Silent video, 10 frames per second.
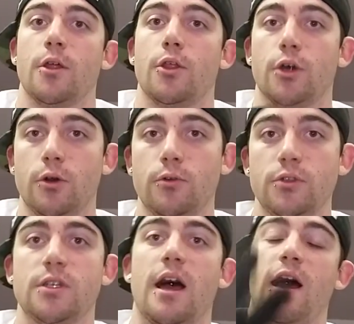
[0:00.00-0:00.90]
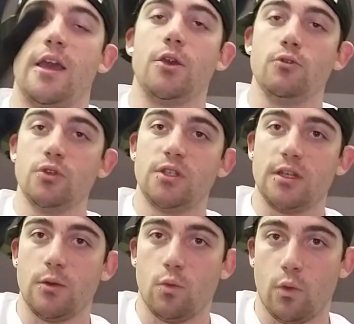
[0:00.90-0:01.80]
Those I
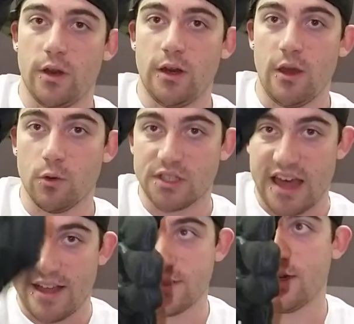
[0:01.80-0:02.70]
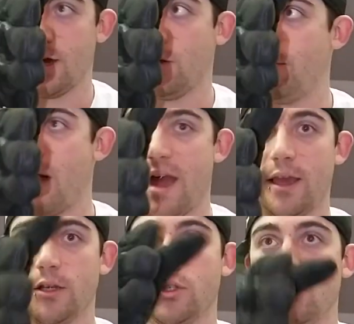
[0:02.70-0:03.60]
used when it was that style
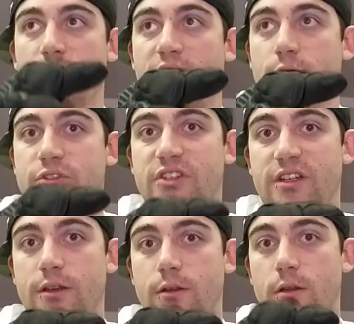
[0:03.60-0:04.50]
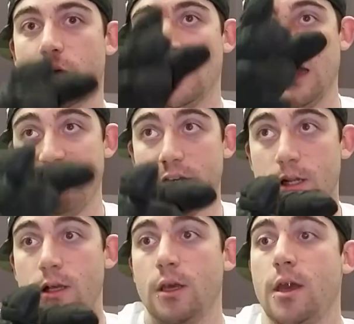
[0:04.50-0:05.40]
back in 2011,